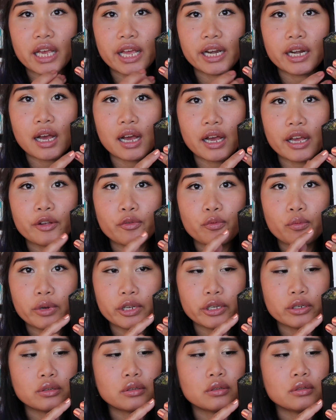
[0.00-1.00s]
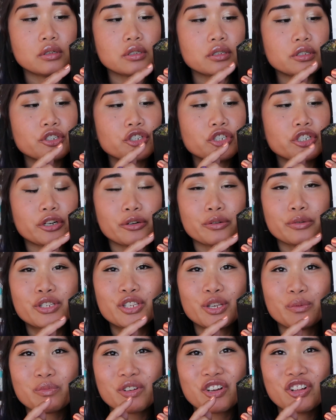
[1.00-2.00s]
and I will show
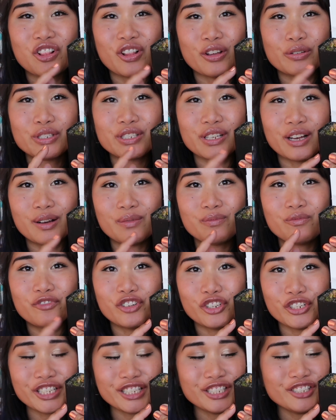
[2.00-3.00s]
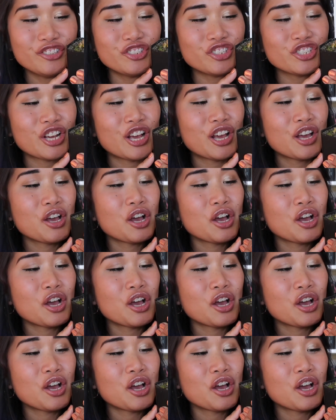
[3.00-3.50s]
some close-up footage,